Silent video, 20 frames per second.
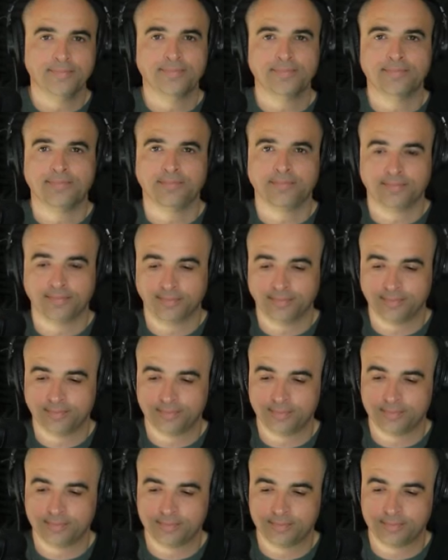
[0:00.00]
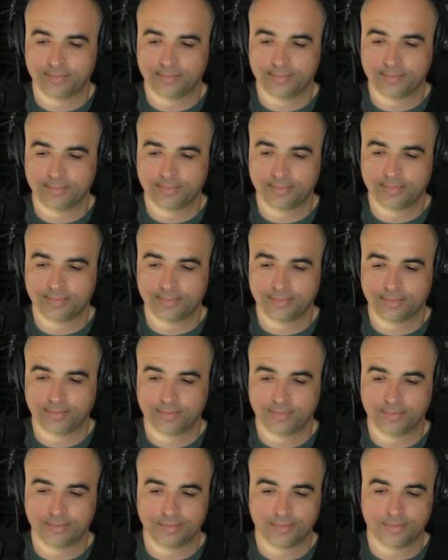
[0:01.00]

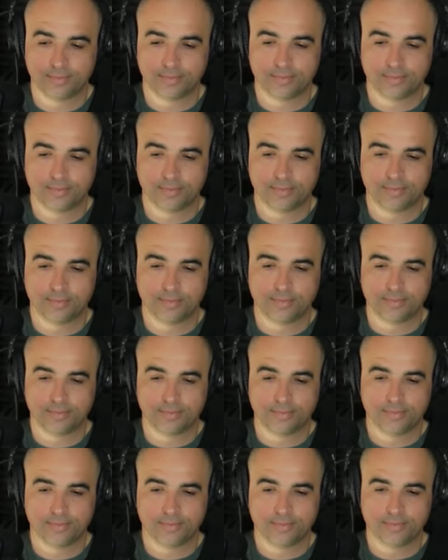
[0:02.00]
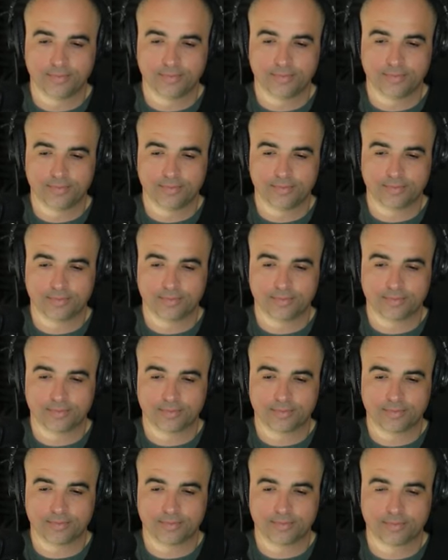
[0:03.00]

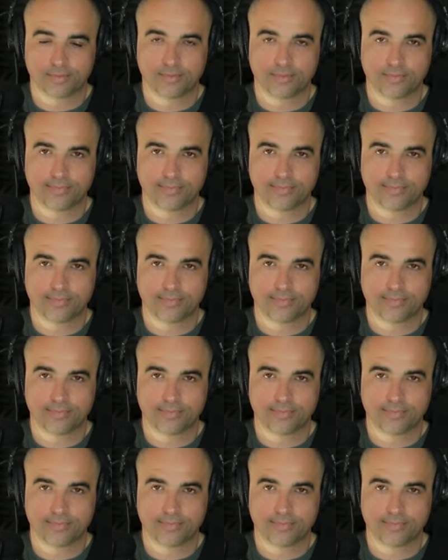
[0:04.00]
This person isn't speaking.